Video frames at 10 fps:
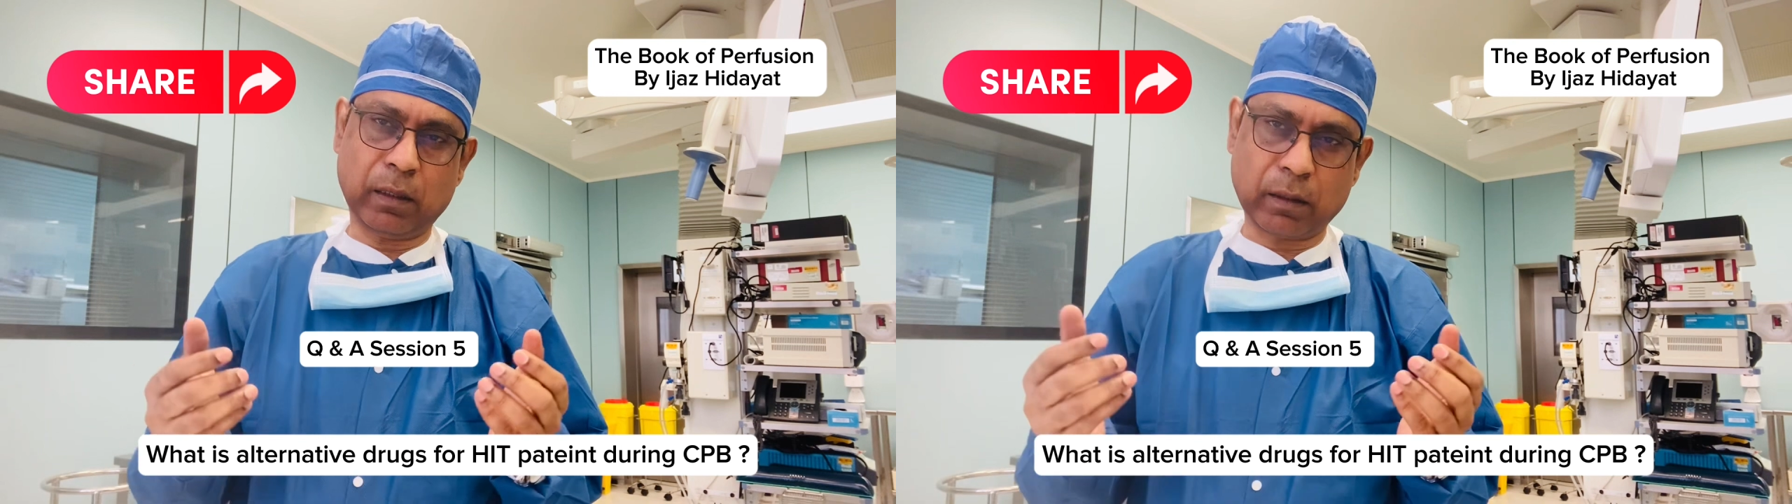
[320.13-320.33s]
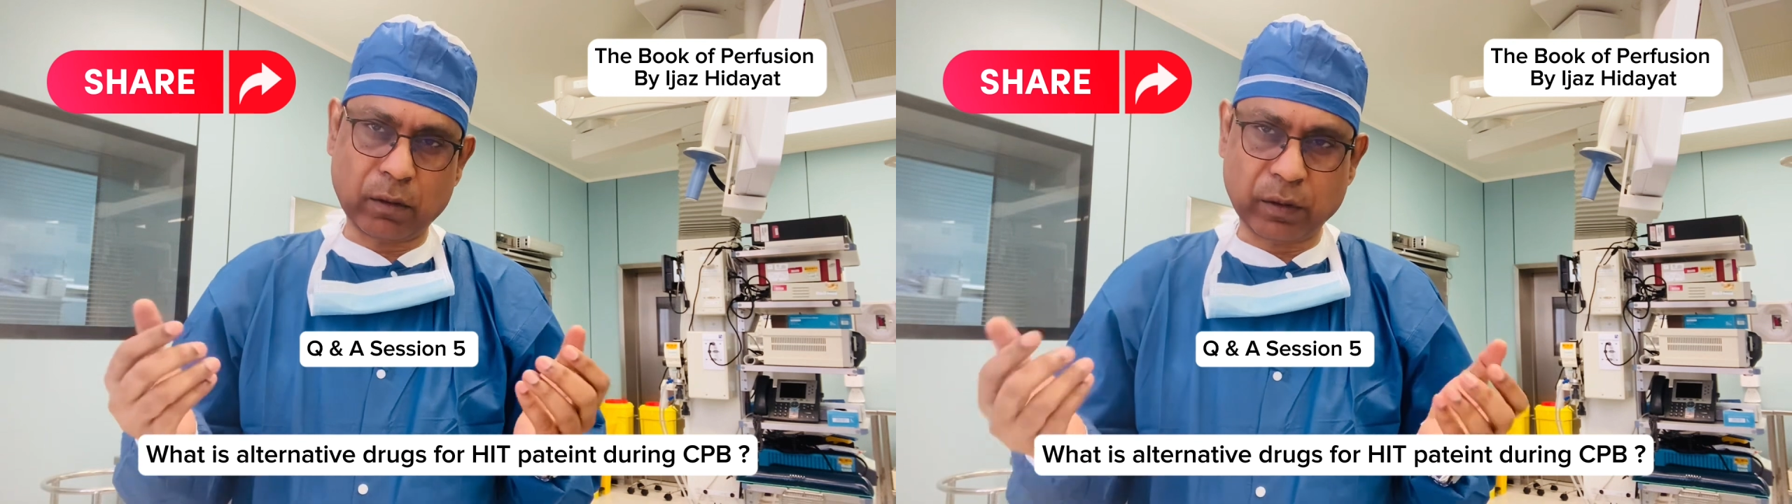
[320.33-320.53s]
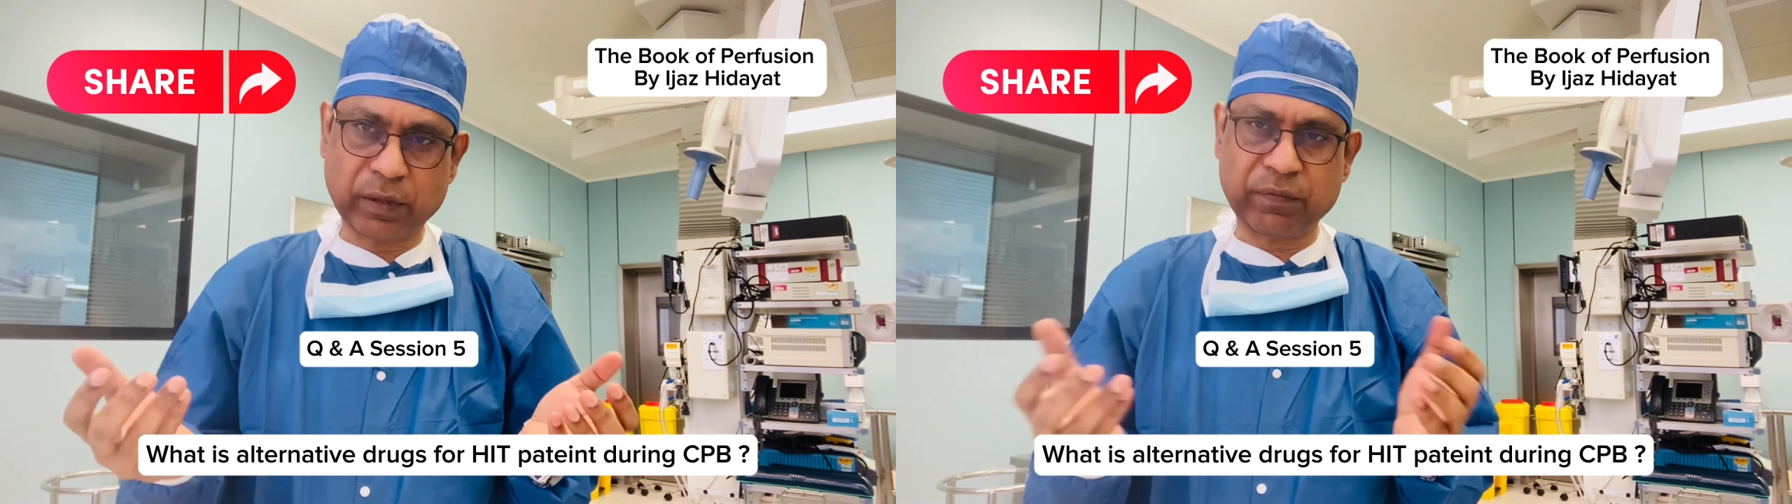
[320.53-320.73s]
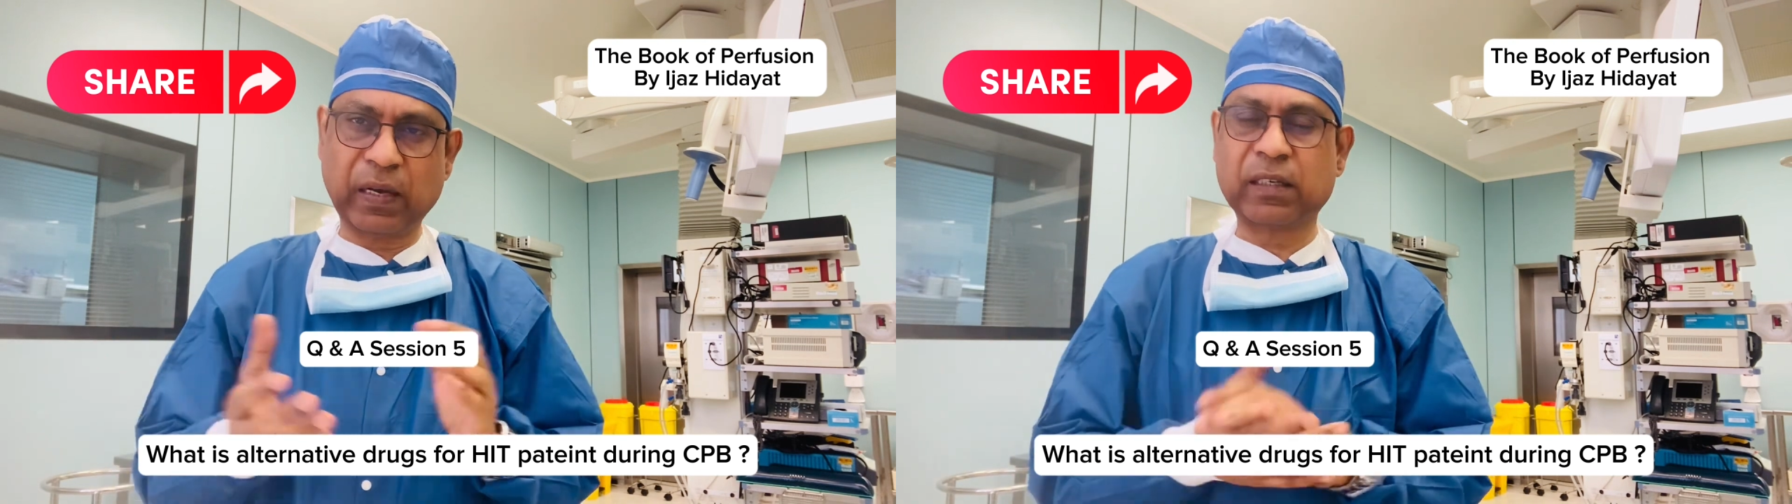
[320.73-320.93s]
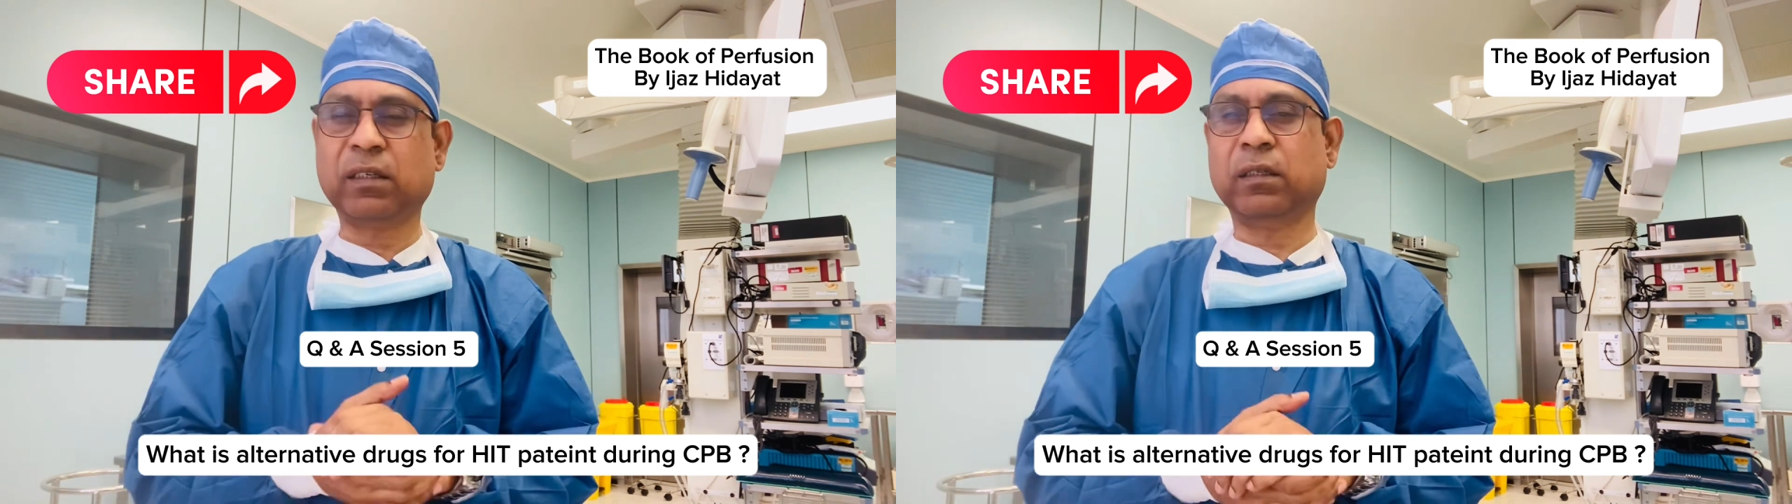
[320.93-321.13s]
clotting
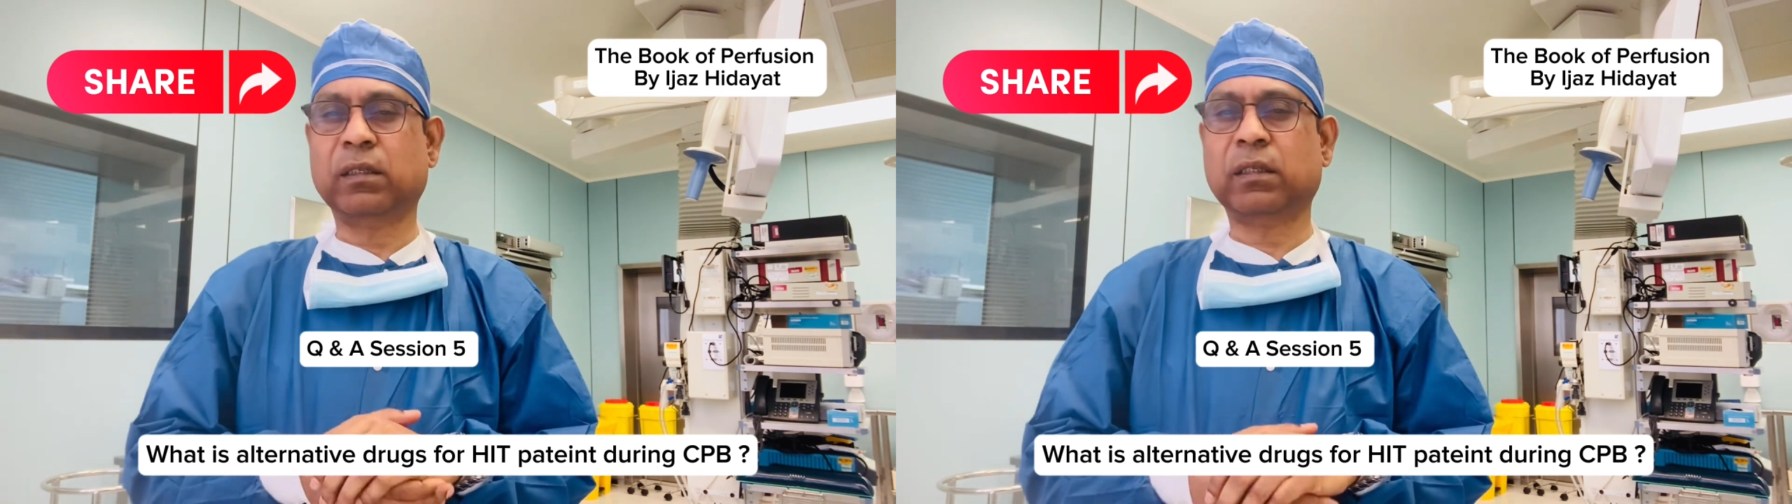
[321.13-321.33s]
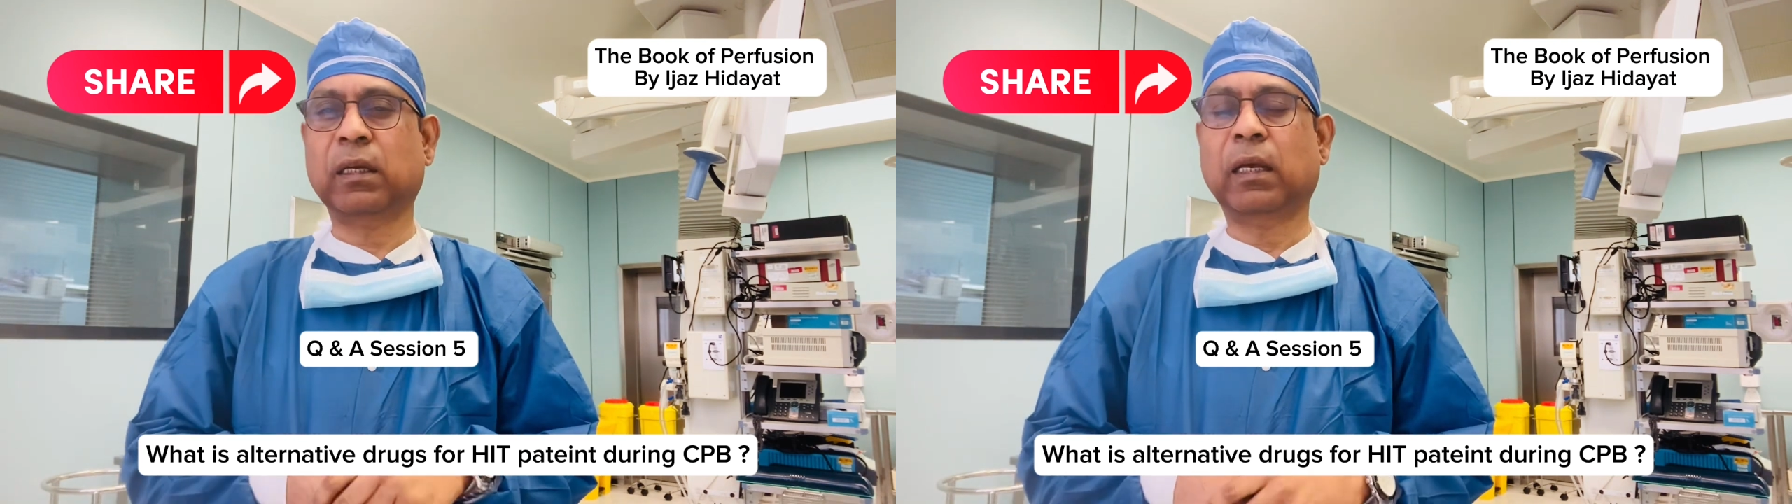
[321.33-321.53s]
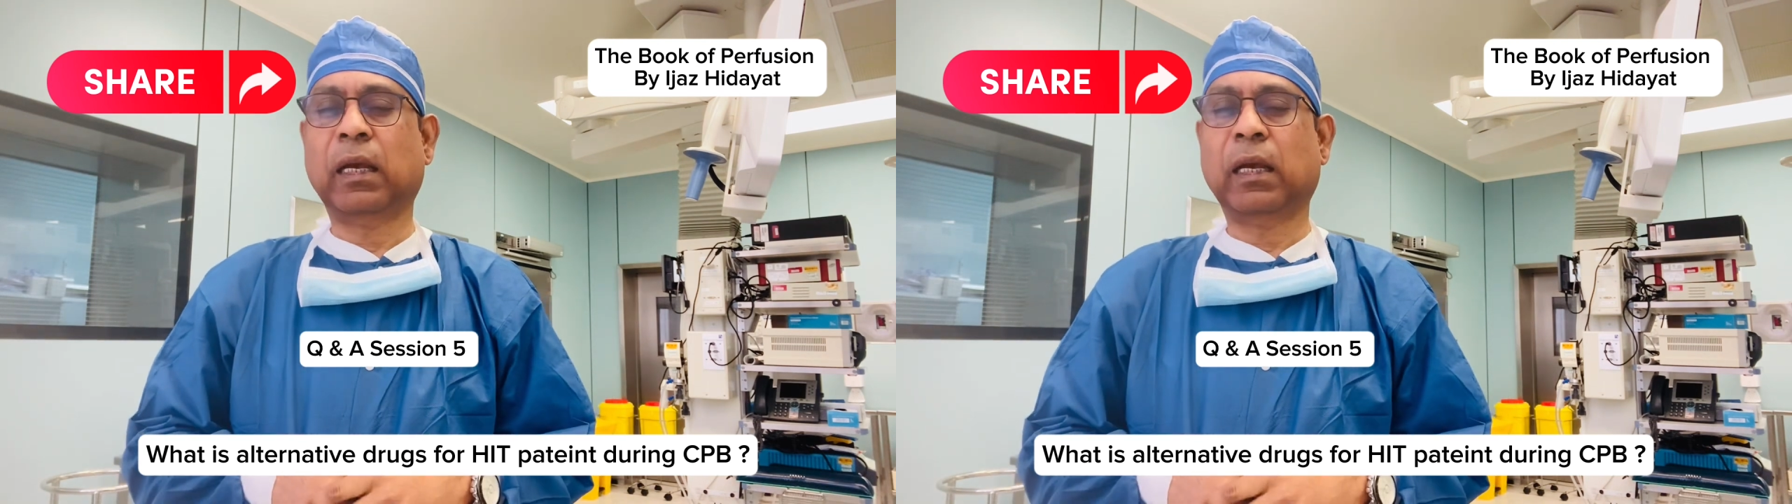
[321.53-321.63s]
factors,